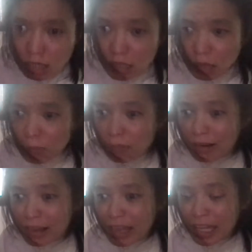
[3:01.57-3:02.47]
you
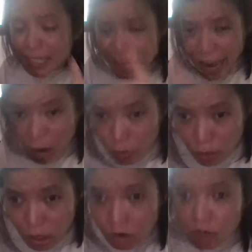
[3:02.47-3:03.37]
put the
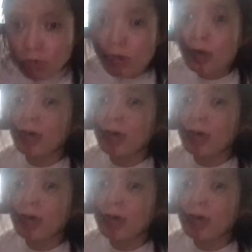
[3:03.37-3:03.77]
download